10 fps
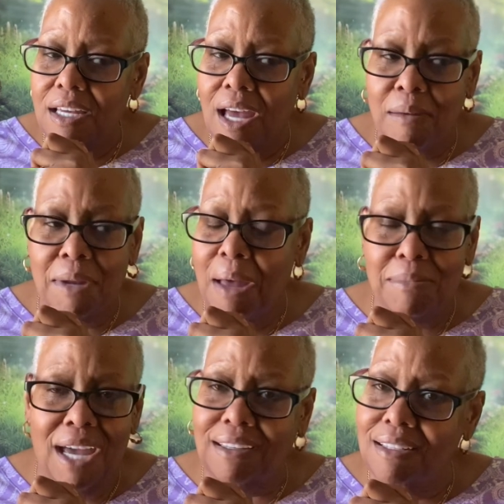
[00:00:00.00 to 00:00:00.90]

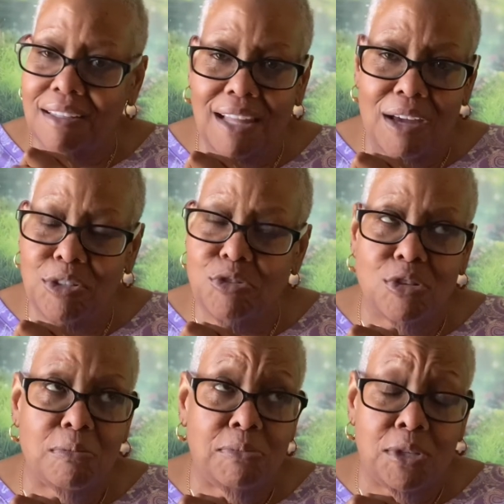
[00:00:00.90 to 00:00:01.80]
I'm not going to allow you
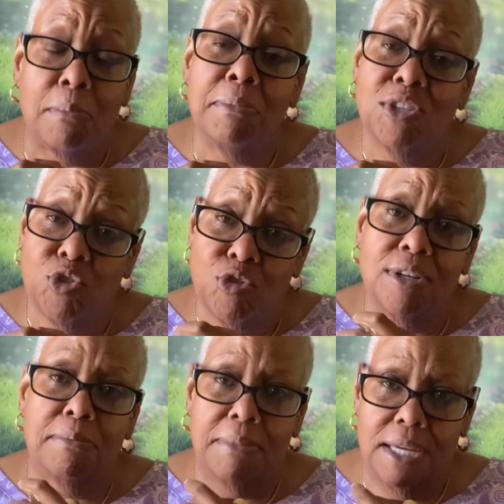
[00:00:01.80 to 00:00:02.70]
to
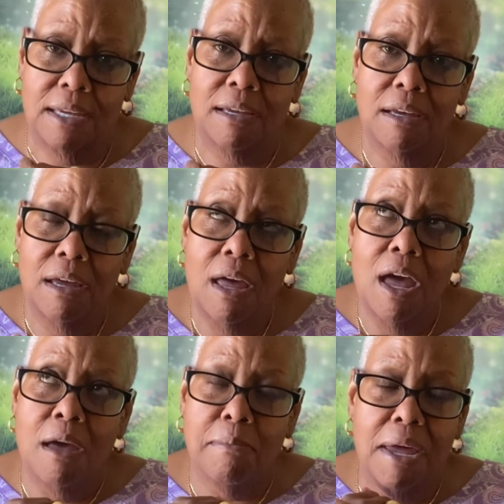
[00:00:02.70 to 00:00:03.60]
mistreat me
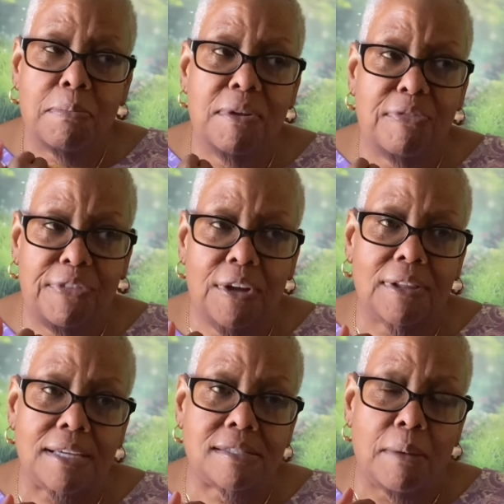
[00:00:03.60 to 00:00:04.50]
and make me feel
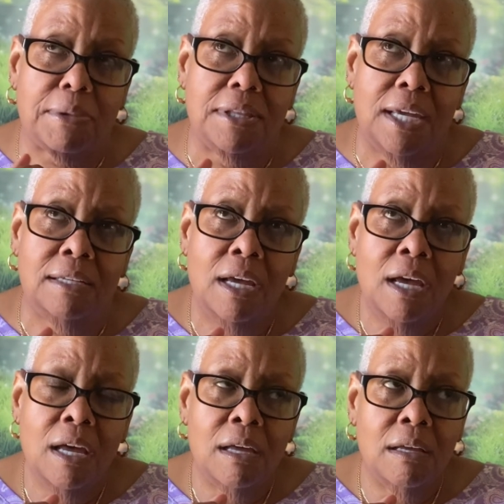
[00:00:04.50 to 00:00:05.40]
like something, then
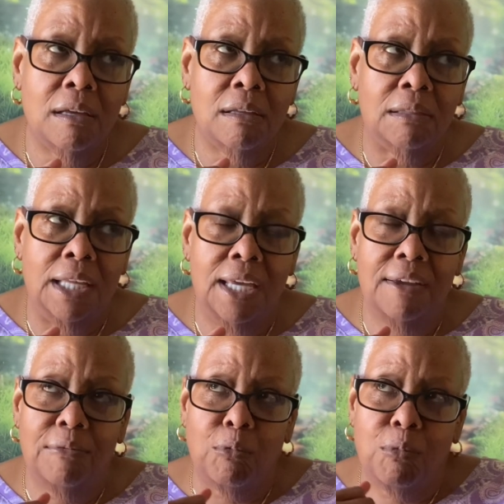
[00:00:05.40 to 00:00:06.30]

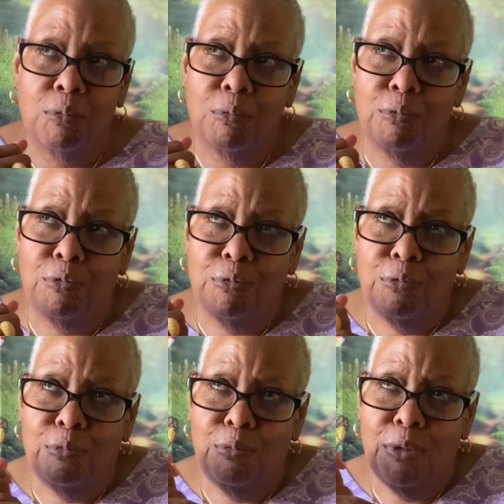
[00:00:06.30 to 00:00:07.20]
leave
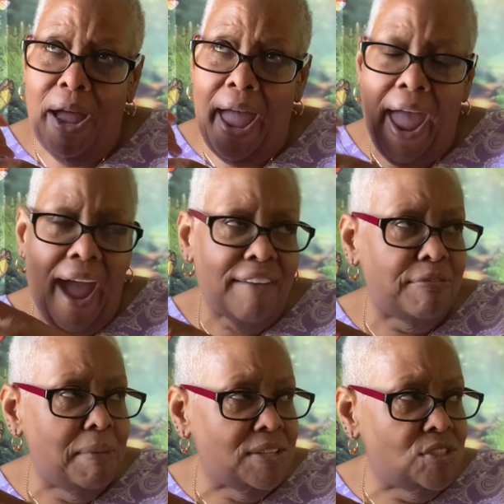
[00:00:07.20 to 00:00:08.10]
half
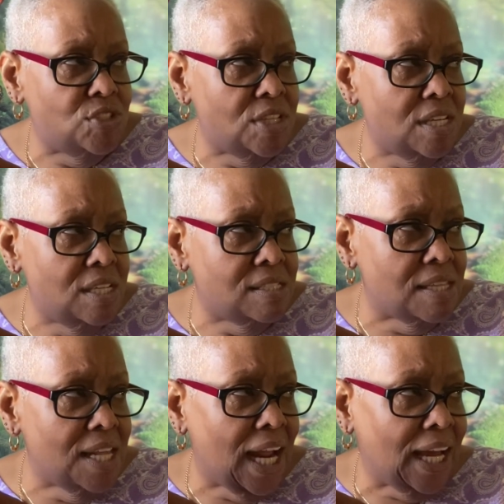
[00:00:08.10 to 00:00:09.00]
messages,
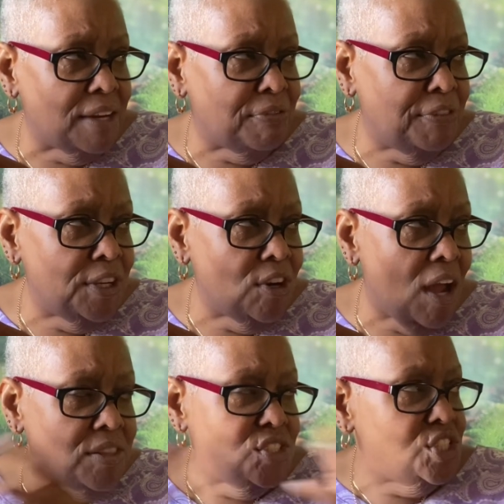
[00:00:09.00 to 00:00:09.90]
and then I got to figure
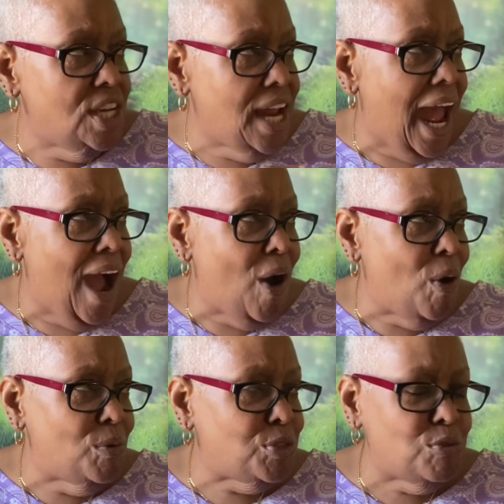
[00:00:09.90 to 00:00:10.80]
other shit
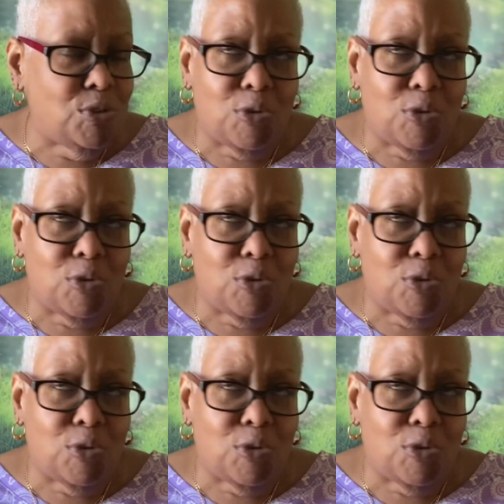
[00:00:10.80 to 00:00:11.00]
out through the